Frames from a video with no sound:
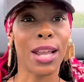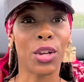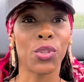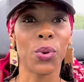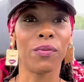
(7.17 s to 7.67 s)
of
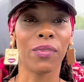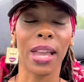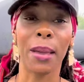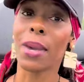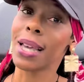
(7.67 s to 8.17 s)
your twin
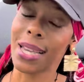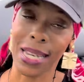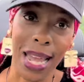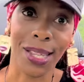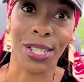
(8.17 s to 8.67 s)
flame
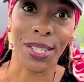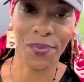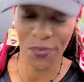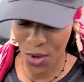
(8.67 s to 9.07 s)
connection.